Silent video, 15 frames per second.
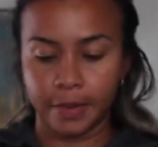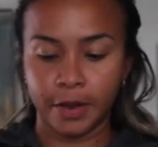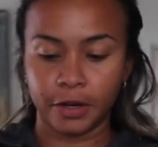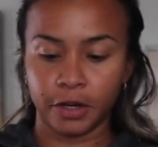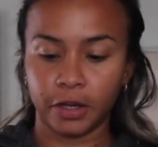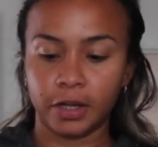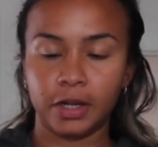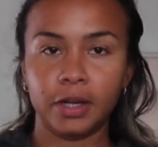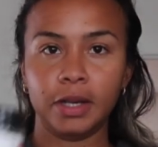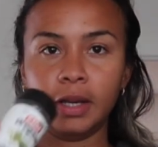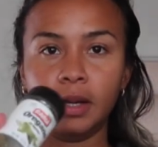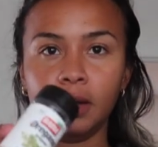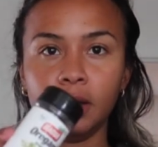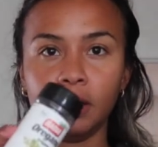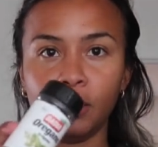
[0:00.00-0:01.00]
And then you're gonna
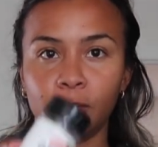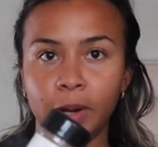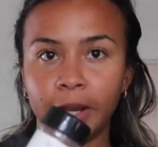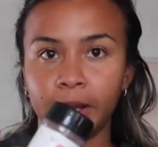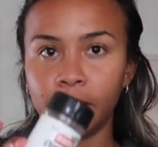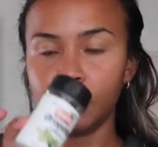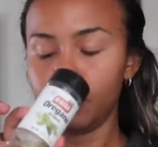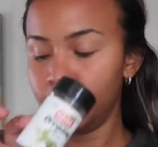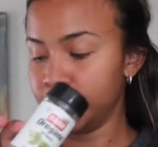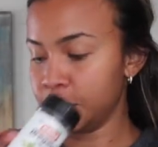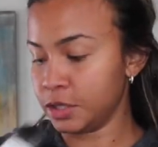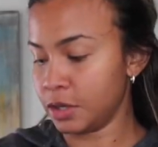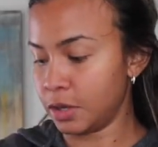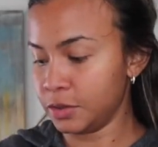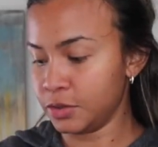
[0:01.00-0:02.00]
need oregano,
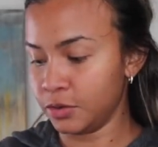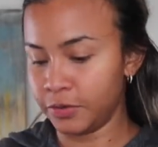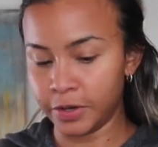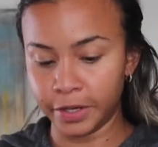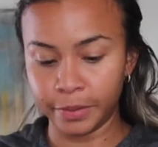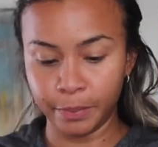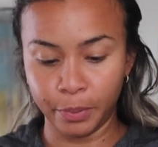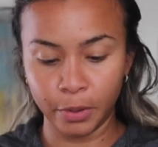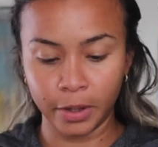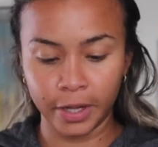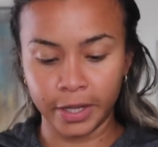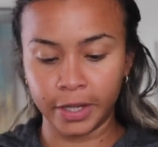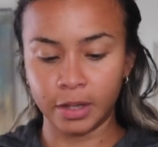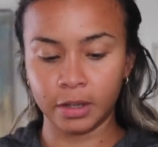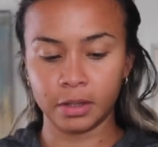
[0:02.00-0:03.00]
which is also very
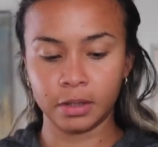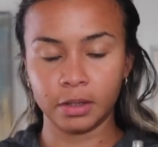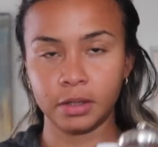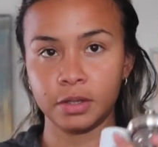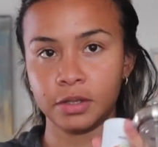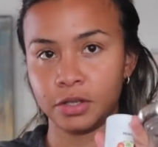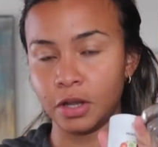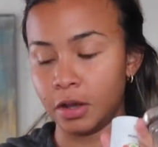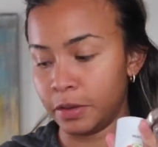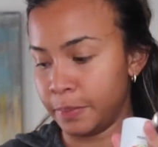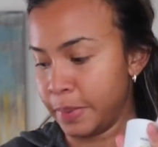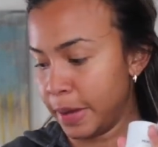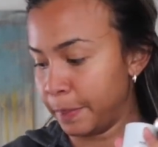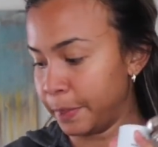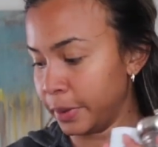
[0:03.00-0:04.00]
important. Salt
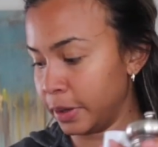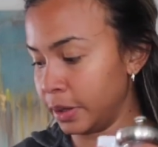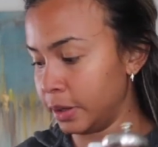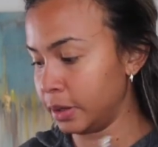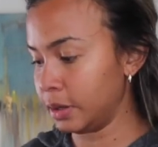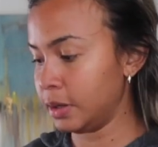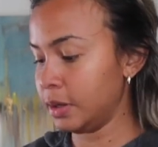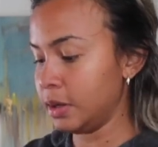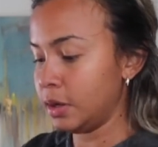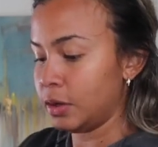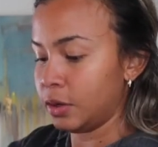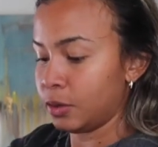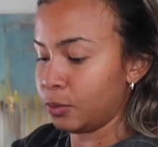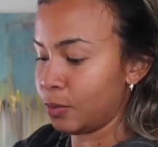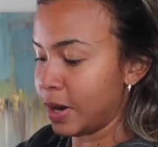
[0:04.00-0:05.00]
and pepper,
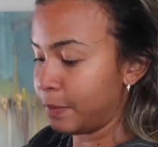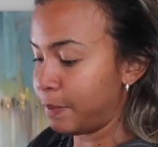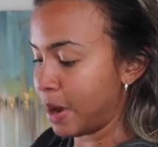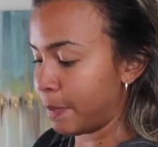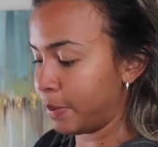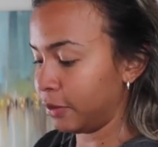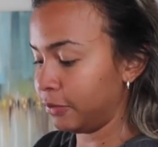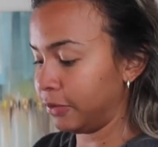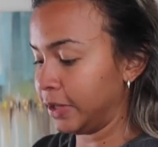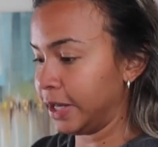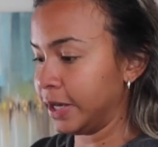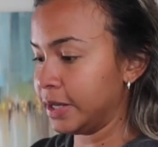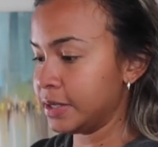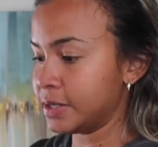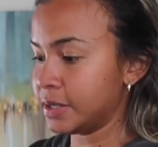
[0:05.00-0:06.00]
red pepper
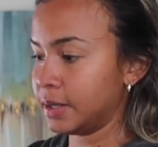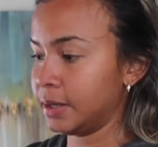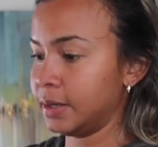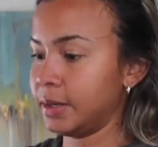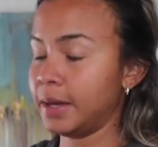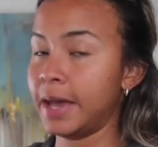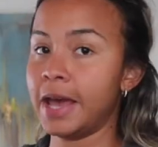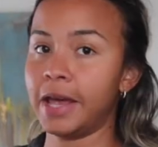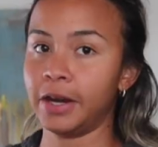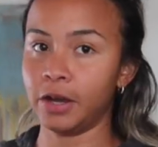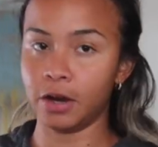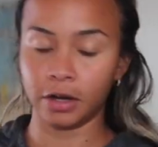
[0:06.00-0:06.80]
flakes, and